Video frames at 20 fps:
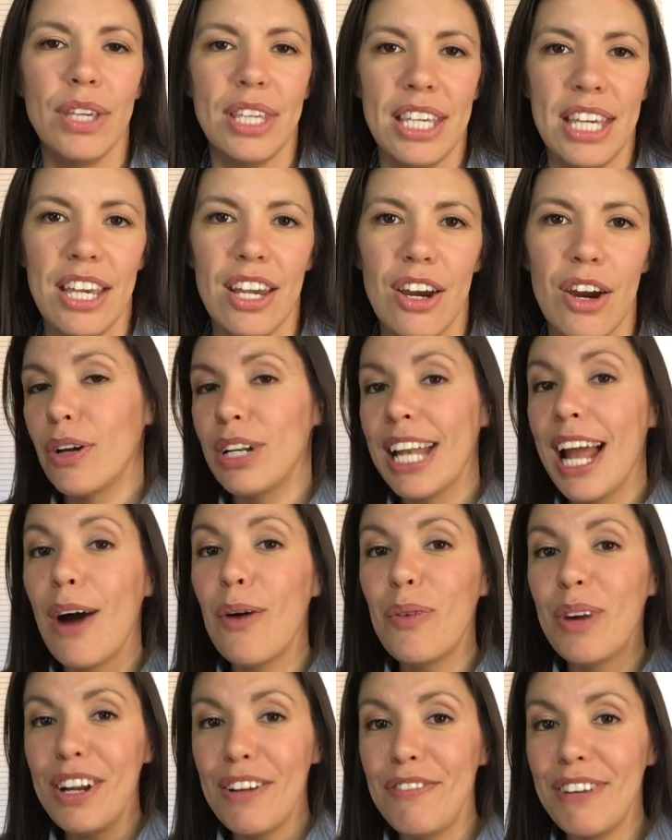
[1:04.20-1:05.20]
year. Now,
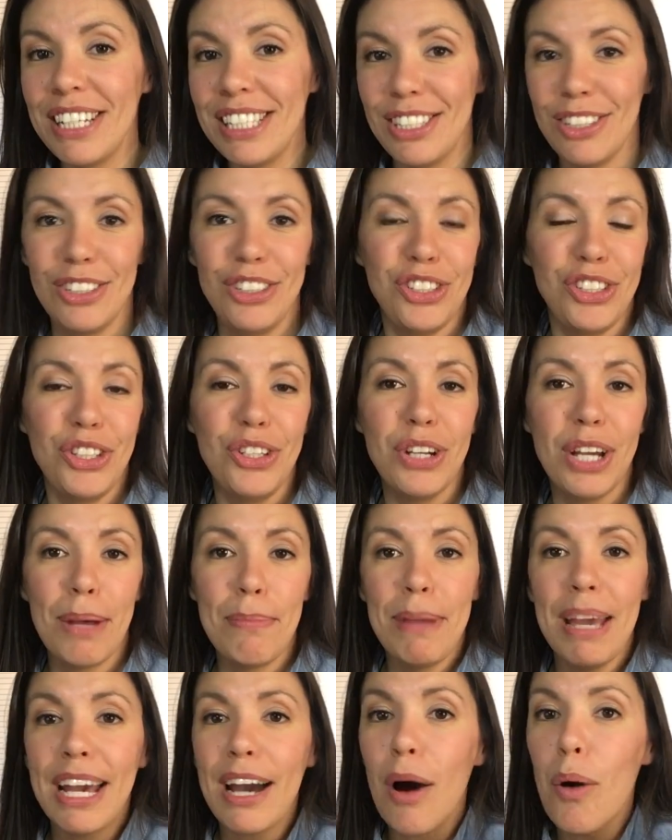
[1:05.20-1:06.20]
what if I told you you could
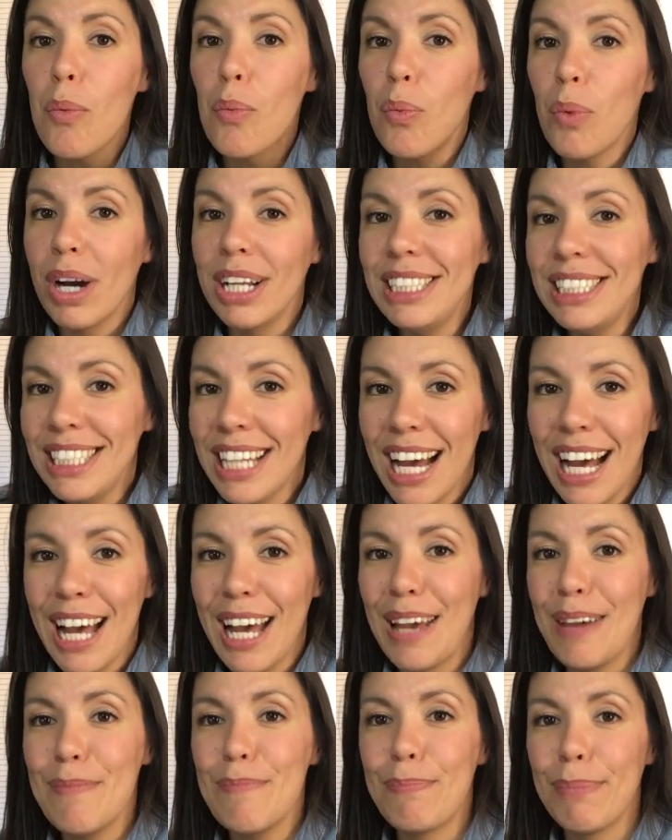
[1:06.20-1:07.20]
make a
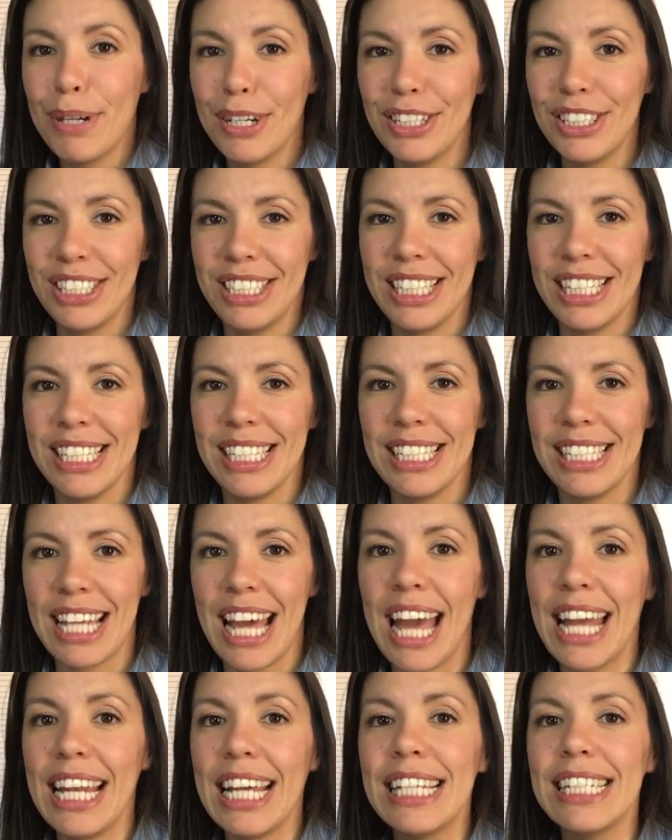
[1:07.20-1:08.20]
one-time purchase
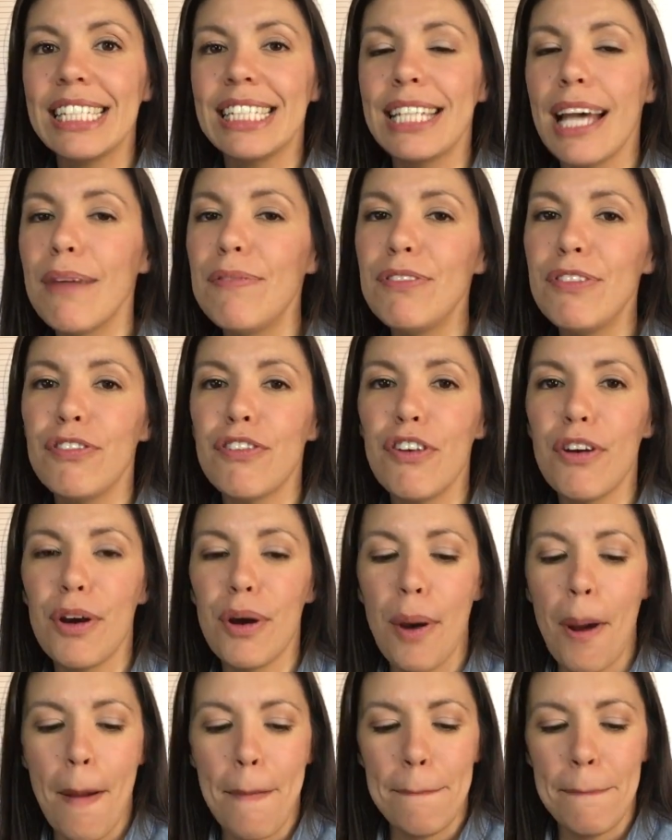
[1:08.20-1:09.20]
and except
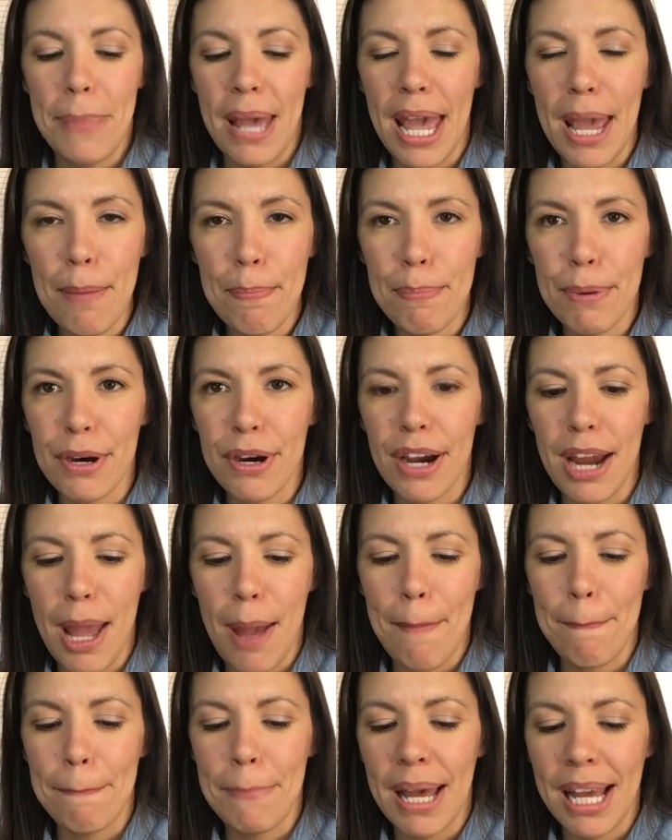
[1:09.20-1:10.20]
for paper
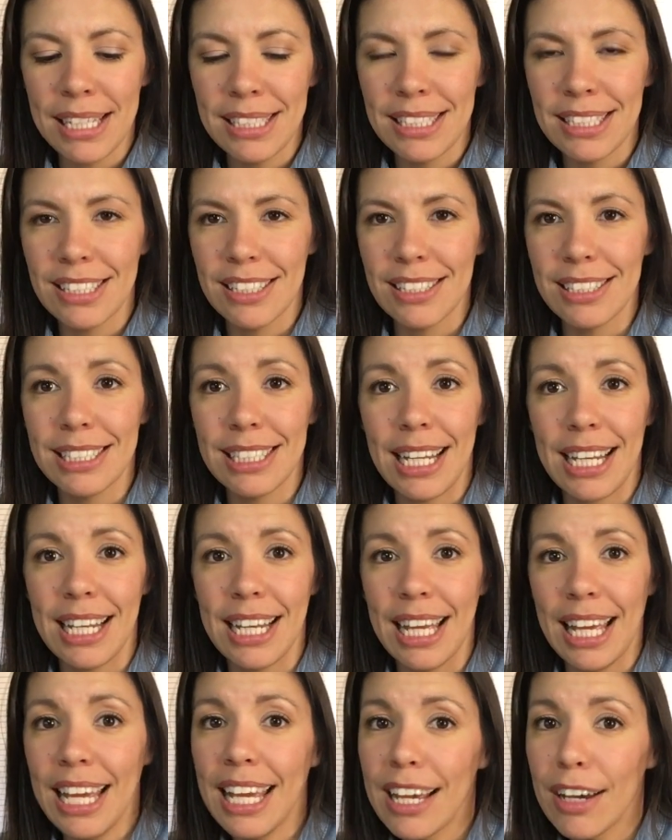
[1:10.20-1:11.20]
and pencils and
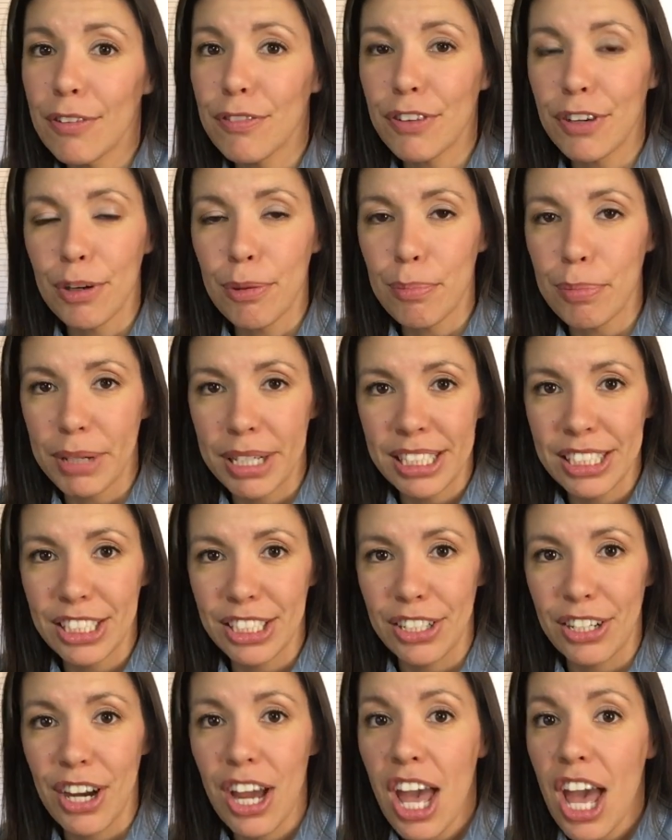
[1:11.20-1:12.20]
ink for your
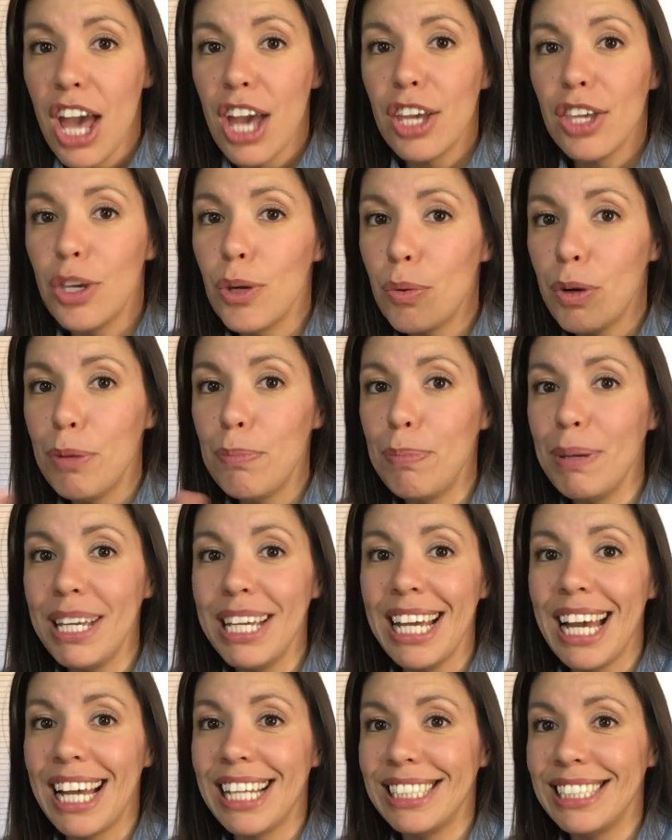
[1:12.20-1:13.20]
printer, you would
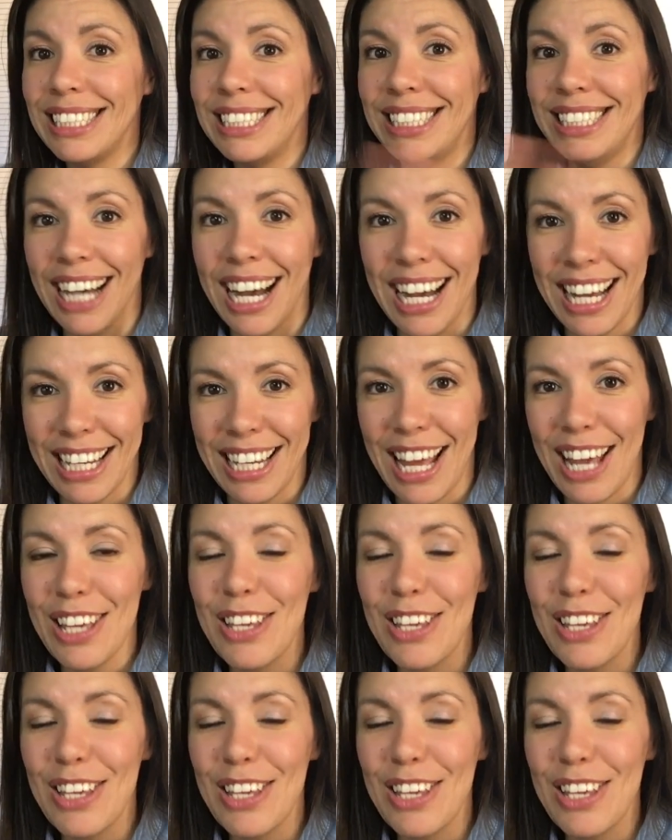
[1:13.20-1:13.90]
be done.